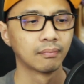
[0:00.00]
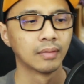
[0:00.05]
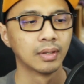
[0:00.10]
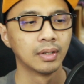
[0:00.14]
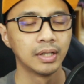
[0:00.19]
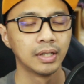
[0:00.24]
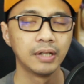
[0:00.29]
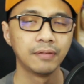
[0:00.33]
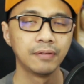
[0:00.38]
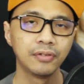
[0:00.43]

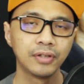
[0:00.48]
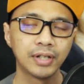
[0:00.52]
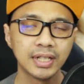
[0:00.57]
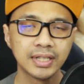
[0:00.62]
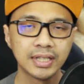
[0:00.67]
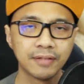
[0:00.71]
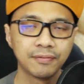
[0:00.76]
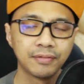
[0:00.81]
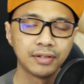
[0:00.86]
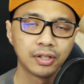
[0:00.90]
if you guys
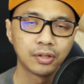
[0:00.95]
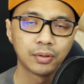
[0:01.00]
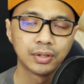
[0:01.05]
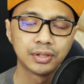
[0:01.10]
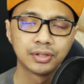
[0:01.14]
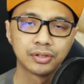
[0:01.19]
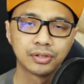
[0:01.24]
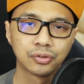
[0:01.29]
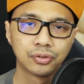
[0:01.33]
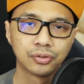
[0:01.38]
have any
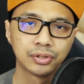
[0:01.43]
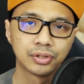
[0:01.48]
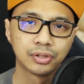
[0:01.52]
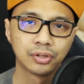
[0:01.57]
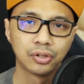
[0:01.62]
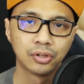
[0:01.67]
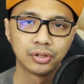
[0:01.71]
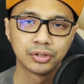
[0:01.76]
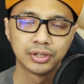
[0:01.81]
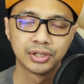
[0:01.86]
questions, concerns,
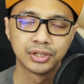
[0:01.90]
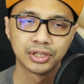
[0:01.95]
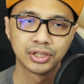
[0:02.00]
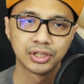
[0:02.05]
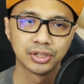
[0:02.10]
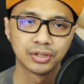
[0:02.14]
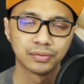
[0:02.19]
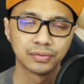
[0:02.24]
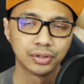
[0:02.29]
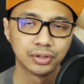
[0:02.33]
or
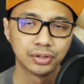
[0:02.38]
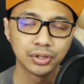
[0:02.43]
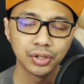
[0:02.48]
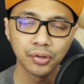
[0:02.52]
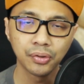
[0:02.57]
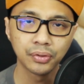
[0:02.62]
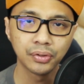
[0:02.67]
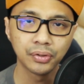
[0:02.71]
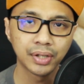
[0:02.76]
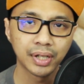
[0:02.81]
suggestions for the
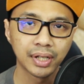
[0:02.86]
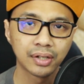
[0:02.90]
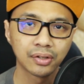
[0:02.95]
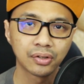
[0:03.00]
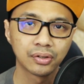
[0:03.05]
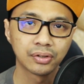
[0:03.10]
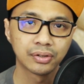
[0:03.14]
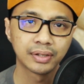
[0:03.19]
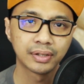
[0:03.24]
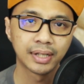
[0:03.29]
show, you can
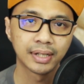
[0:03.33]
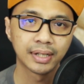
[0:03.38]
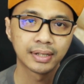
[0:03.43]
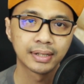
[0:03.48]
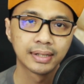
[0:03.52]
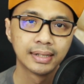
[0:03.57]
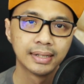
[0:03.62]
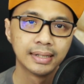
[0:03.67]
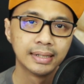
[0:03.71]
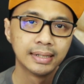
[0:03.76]
contact
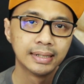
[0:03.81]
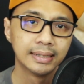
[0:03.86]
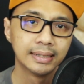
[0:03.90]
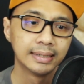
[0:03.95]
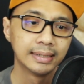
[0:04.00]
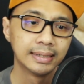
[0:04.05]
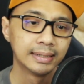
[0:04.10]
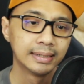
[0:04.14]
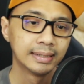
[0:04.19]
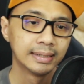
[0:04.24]

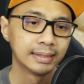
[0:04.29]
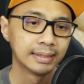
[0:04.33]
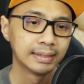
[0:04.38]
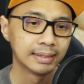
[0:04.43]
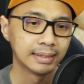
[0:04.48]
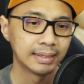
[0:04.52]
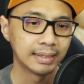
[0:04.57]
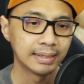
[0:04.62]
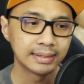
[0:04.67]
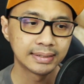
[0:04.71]

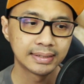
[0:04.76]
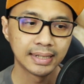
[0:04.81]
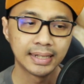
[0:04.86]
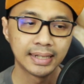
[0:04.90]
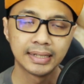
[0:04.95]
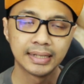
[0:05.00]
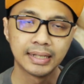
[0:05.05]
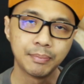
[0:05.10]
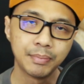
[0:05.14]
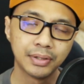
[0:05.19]
us
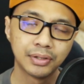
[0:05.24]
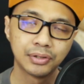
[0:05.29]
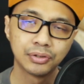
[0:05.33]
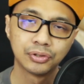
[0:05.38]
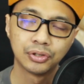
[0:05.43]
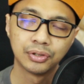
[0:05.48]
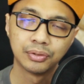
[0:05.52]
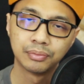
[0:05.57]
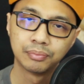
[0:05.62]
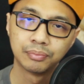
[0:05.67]
at the
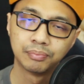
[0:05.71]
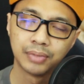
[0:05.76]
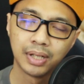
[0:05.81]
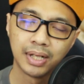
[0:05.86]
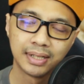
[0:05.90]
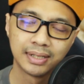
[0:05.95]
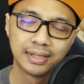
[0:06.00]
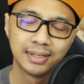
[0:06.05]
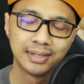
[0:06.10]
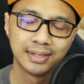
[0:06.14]

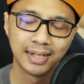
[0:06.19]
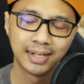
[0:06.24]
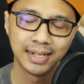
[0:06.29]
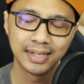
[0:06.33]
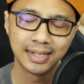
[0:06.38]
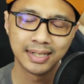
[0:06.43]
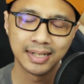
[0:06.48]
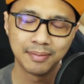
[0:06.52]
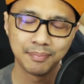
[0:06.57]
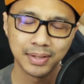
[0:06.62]
at, at
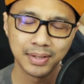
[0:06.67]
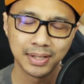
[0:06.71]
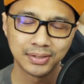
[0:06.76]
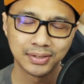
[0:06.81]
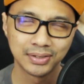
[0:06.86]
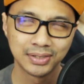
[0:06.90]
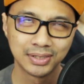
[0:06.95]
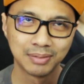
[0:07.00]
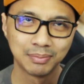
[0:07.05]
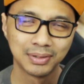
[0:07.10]
the
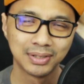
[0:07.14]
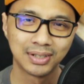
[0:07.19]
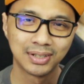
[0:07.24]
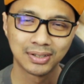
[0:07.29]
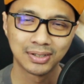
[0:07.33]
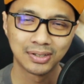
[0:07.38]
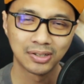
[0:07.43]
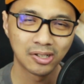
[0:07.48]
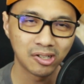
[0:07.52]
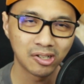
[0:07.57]

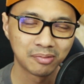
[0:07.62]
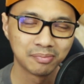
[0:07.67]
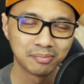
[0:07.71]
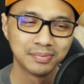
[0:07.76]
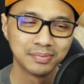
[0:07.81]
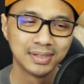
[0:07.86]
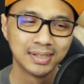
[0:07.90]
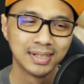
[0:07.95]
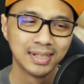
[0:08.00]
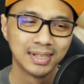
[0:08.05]
mbs@gmail.com.
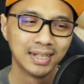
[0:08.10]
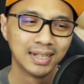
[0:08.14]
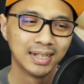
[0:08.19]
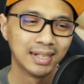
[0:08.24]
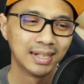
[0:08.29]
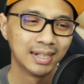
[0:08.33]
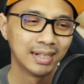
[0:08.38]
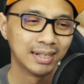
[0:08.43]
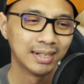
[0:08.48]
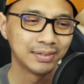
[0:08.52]

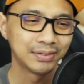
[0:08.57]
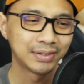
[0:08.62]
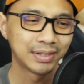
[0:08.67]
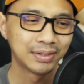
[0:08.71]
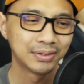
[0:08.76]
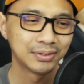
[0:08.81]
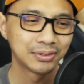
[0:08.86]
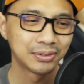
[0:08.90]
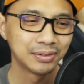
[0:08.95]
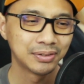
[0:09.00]
Uh, you can
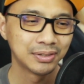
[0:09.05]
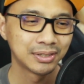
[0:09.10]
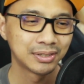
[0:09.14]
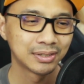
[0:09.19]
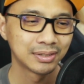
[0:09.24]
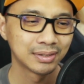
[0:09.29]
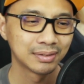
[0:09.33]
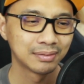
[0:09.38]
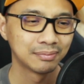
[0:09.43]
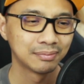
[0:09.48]
also
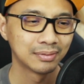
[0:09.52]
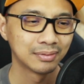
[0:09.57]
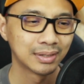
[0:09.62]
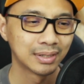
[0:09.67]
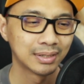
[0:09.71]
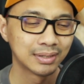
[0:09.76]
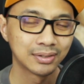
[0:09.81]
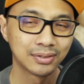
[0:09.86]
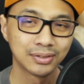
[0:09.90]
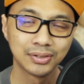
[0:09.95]
reach
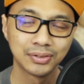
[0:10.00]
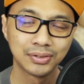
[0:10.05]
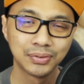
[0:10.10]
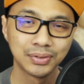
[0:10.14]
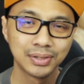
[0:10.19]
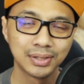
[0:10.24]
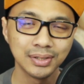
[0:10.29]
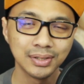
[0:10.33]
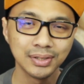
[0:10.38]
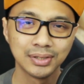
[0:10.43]
us on the
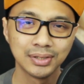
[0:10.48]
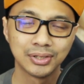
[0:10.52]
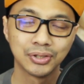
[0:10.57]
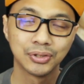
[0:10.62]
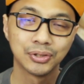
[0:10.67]
Twitters. The show's